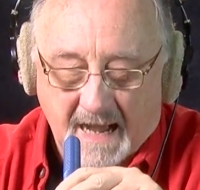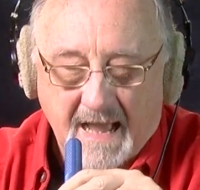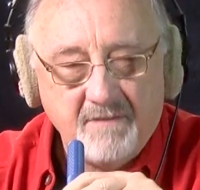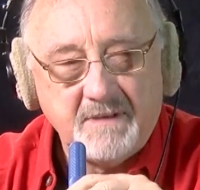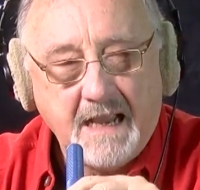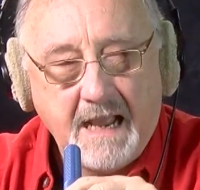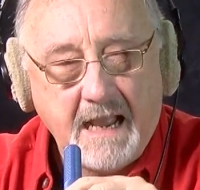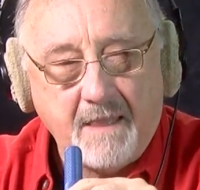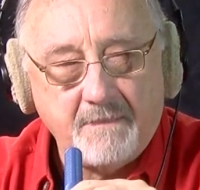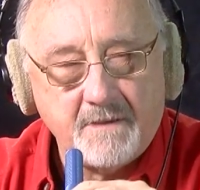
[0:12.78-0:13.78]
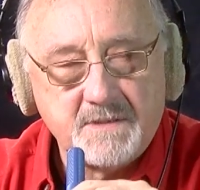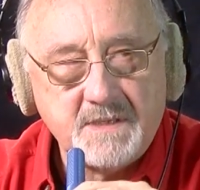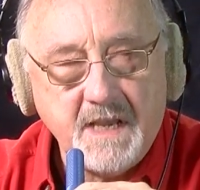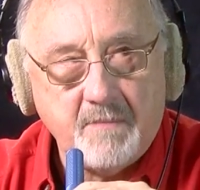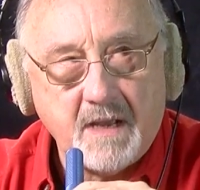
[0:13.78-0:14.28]
I haven't had the
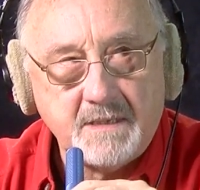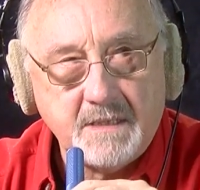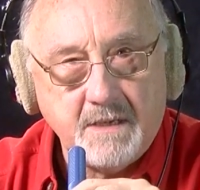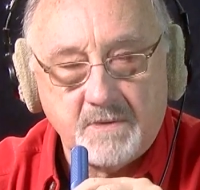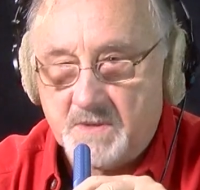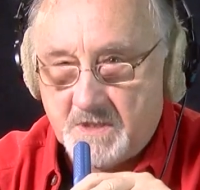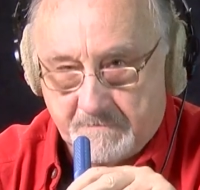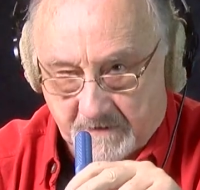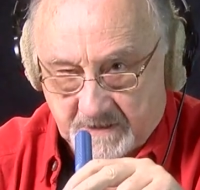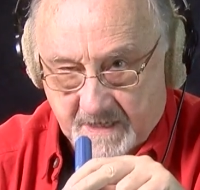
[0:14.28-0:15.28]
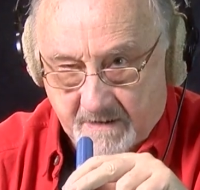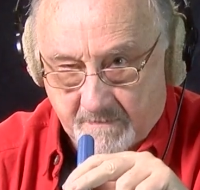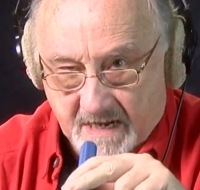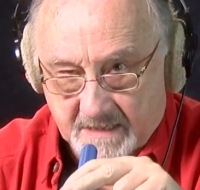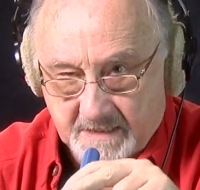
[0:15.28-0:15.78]
CMIT or the Super
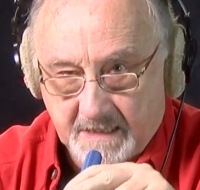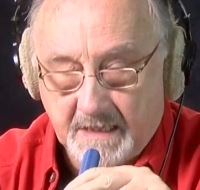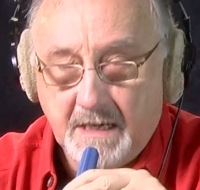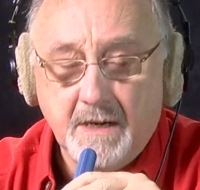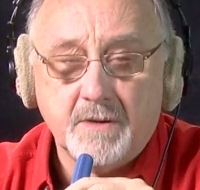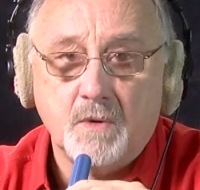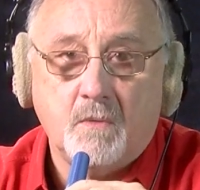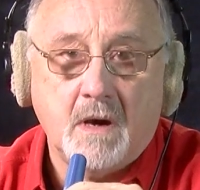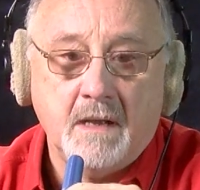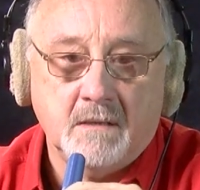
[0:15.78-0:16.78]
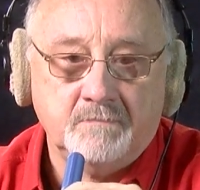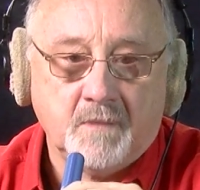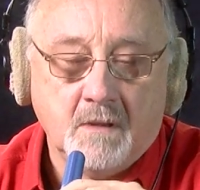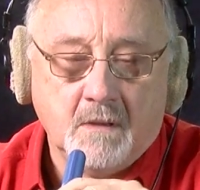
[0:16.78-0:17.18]
CMIT here in a while,